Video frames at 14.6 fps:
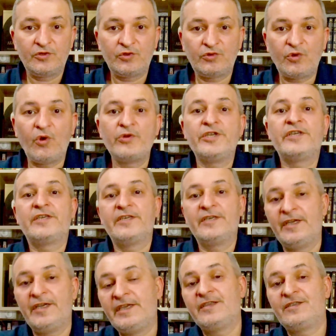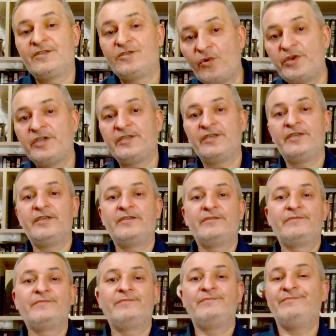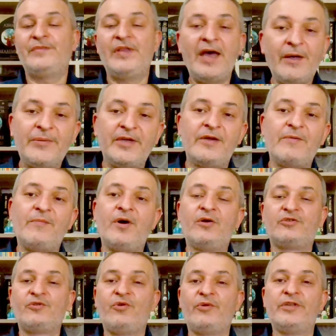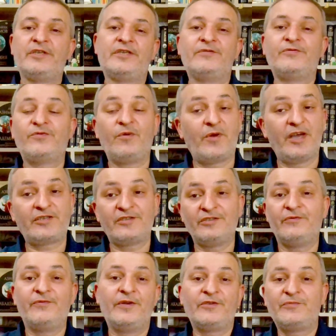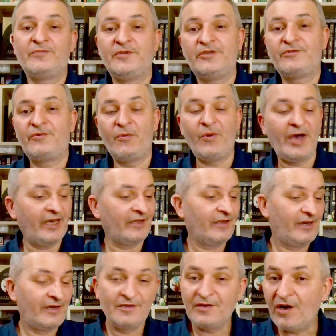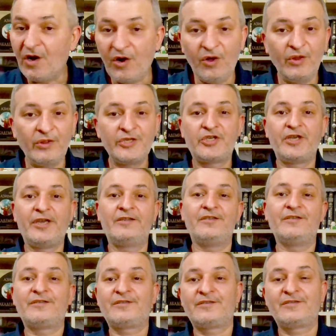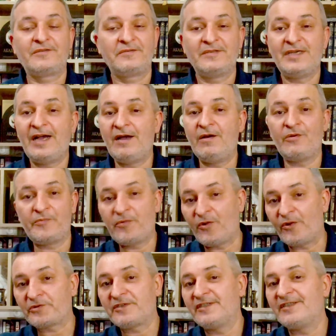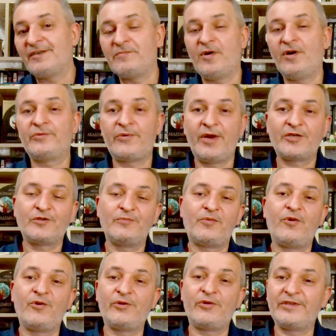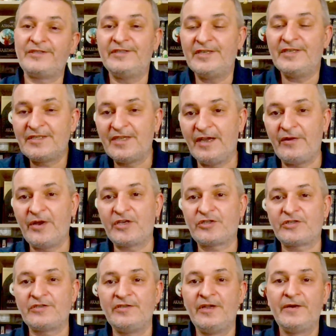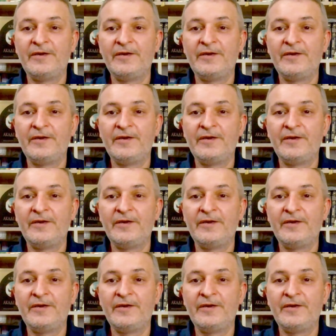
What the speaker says: Toninka, yes, Toninka. Nothing about Toninka from Russian Defense Ministry, while all the channels are reporting about Russian progress in this direction.